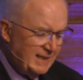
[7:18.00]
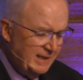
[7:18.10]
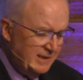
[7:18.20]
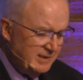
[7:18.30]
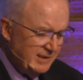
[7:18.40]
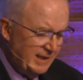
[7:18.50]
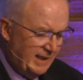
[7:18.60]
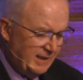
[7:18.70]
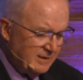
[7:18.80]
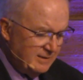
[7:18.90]
into
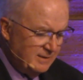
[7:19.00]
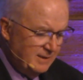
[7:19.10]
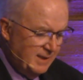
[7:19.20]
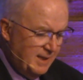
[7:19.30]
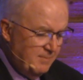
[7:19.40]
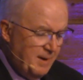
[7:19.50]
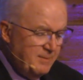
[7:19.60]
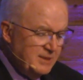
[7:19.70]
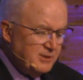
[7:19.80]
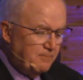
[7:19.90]
that.
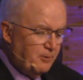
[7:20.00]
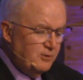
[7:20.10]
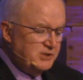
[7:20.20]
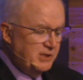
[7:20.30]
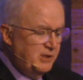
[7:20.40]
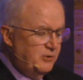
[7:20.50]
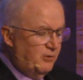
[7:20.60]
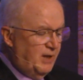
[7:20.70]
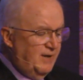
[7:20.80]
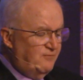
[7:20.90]
Maybe it's a person in
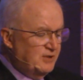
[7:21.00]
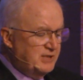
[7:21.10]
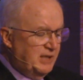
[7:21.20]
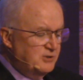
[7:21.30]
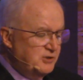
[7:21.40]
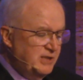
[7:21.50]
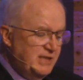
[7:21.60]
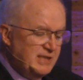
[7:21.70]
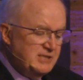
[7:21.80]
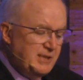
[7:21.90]
your life that tells you
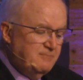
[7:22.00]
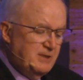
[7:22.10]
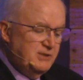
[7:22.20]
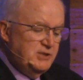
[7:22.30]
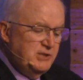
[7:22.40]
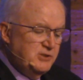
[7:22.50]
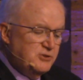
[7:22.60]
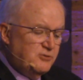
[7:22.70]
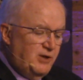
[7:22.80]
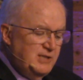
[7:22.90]
that accepting
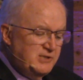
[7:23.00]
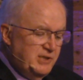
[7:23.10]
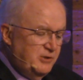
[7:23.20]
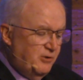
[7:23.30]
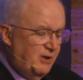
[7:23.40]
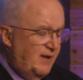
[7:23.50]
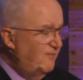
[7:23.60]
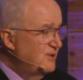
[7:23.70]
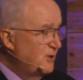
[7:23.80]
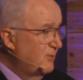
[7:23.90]
Jesus Christ in your
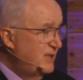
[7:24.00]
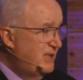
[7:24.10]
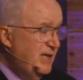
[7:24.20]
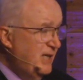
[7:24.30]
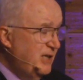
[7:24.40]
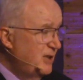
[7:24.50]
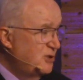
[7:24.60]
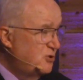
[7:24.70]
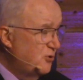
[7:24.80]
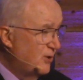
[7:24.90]
life is a
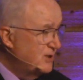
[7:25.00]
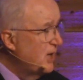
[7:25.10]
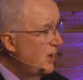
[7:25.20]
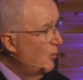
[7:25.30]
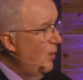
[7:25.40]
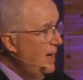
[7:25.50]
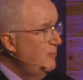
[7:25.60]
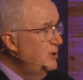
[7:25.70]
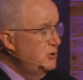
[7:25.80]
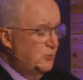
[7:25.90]
ridiculous choice. Why
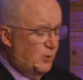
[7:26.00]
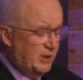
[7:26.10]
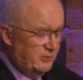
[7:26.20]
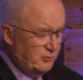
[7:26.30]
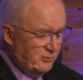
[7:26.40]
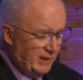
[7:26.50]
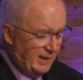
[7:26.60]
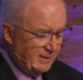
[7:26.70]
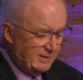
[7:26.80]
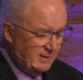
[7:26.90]
would you want to do
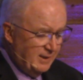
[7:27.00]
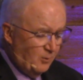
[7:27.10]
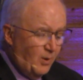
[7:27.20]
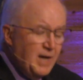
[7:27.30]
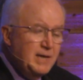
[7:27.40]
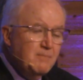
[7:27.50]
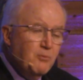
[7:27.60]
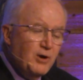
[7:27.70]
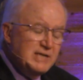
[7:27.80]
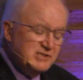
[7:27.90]
that? Why
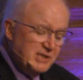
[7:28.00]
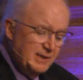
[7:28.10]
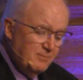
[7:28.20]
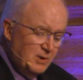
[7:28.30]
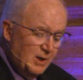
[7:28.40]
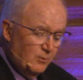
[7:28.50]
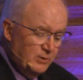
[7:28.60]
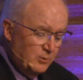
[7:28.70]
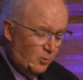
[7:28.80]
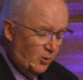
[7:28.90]
embrace Him
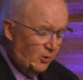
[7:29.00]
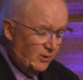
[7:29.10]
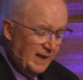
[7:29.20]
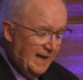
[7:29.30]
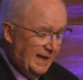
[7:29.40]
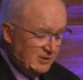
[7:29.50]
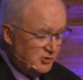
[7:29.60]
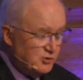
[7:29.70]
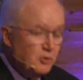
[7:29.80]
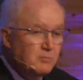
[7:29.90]
when the world has
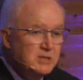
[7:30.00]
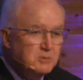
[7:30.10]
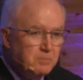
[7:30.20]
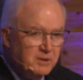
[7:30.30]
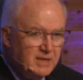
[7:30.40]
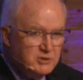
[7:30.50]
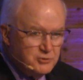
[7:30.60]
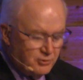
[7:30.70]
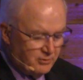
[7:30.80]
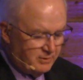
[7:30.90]
so much
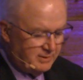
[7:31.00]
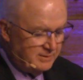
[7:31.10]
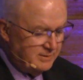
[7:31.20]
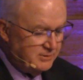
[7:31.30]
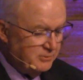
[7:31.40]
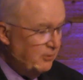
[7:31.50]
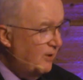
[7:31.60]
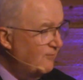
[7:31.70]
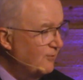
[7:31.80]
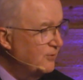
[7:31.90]
pleasure to
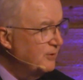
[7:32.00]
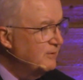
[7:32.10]
offer you?